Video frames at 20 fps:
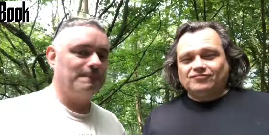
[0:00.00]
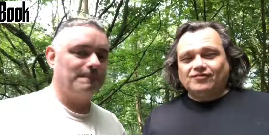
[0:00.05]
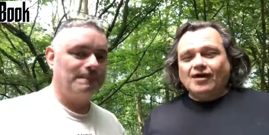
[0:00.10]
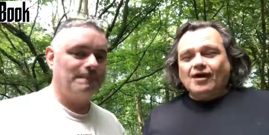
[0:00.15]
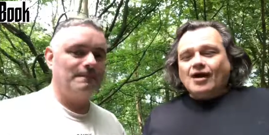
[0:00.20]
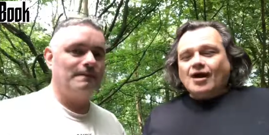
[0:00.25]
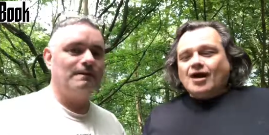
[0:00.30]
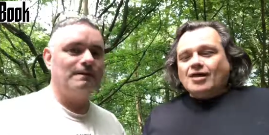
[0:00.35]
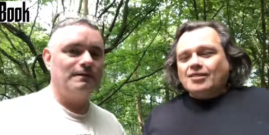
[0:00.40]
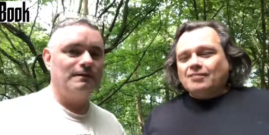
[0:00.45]
Speaker 1: just
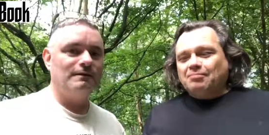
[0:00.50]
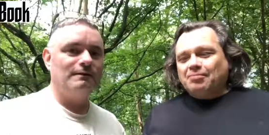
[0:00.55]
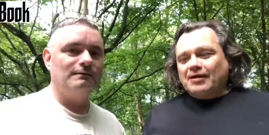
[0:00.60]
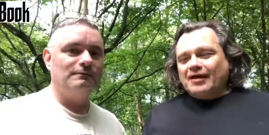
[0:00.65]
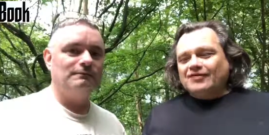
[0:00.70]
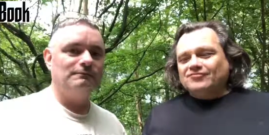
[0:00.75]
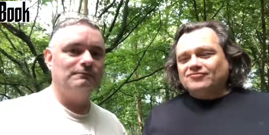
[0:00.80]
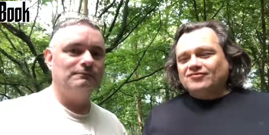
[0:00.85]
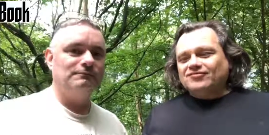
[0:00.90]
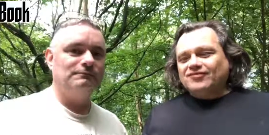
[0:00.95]
the
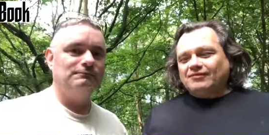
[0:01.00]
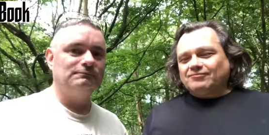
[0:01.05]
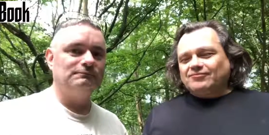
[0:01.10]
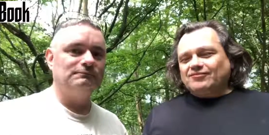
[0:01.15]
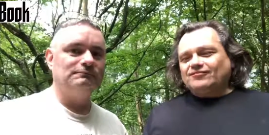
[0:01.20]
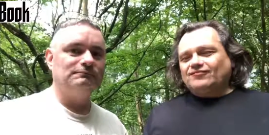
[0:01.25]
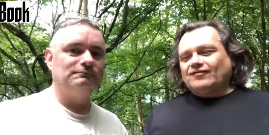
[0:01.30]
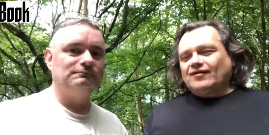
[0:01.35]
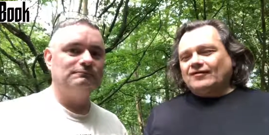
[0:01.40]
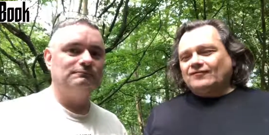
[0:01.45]
players were
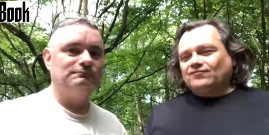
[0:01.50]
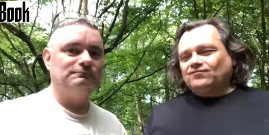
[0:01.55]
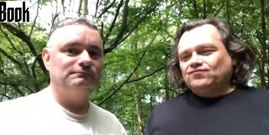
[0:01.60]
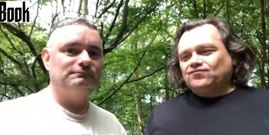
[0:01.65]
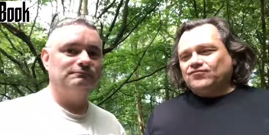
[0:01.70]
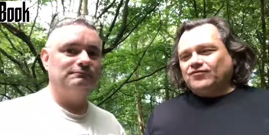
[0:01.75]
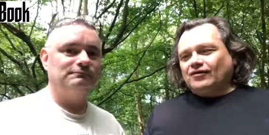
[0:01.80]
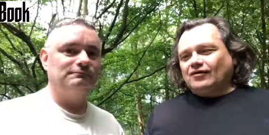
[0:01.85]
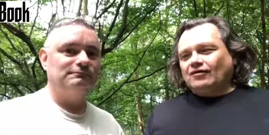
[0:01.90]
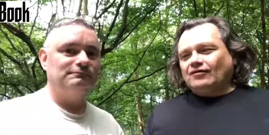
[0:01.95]
accepting the fact
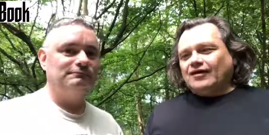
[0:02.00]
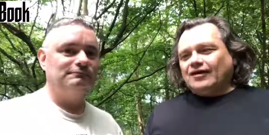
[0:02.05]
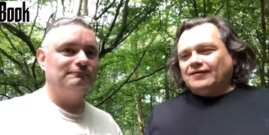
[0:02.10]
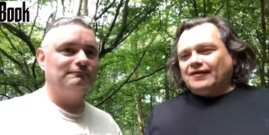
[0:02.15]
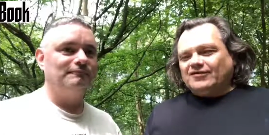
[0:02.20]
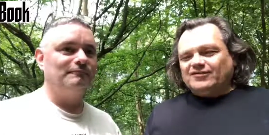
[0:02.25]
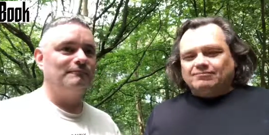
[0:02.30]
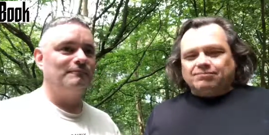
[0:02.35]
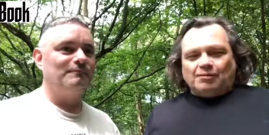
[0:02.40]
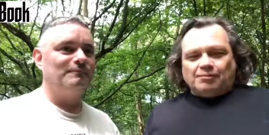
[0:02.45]
that okay,
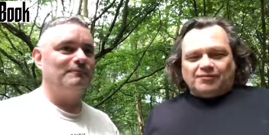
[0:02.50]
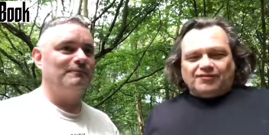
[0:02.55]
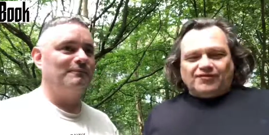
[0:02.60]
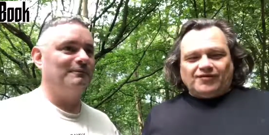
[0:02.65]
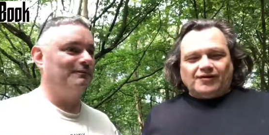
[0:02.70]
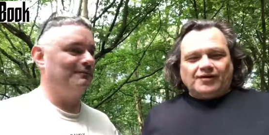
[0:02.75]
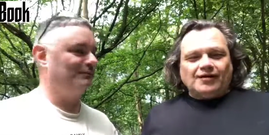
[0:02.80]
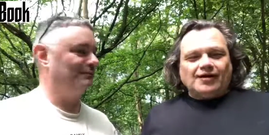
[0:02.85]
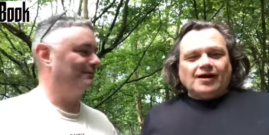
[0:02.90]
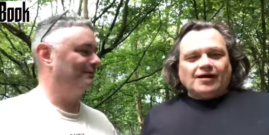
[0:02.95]
that's the
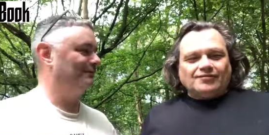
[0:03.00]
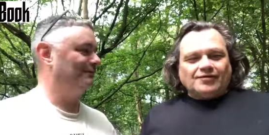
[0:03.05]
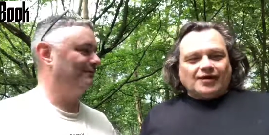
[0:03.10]
puppeteer,